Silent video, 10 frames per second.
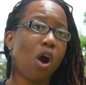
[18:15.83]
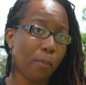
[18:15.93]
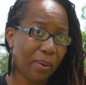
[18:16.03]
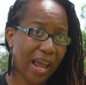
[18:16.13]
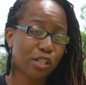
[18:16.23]
our
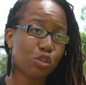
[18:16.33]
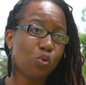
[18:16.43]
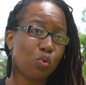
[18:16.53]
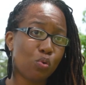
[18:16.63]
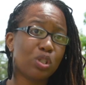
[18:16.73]
black
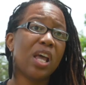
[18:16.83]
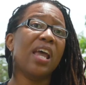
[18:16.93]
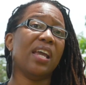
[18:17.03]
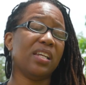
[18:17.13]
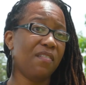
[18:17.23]
schools,
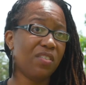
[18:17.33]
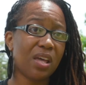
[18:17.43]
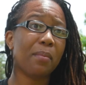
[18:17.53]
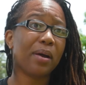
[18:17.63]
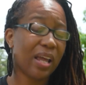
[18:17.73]
and giving
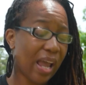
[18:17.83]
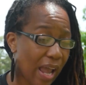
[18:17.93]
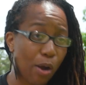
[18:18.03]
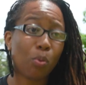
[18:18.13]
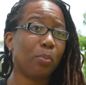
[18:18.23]
them an
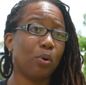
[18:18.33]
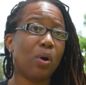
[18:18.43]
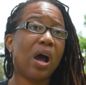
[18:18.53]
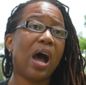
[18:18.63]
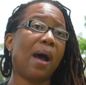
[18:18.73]

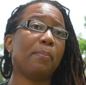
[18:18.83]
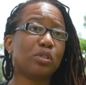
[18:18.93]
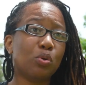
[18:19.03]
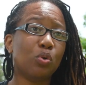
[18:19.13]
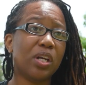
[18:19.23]
equitable
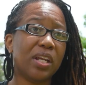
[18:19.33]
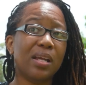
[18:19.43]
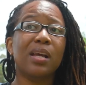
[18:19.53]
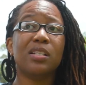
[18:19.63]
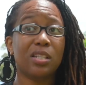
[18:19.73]
opportunity
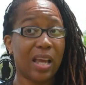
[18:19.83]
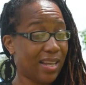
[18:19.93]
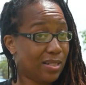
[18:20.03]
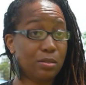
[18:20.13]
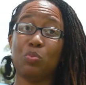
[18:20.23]

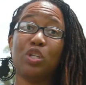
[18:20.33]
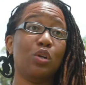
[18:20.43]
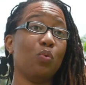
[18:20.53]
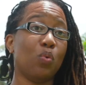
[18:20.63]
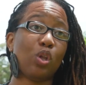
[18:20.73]
as we
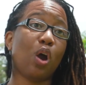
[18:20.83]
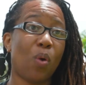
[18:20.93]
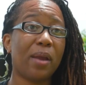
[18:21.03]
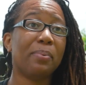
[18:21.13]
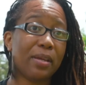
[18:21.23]
do with our
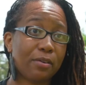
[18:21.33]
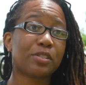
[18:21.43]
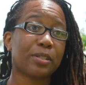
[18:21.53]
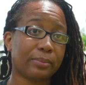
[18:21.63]
white peers.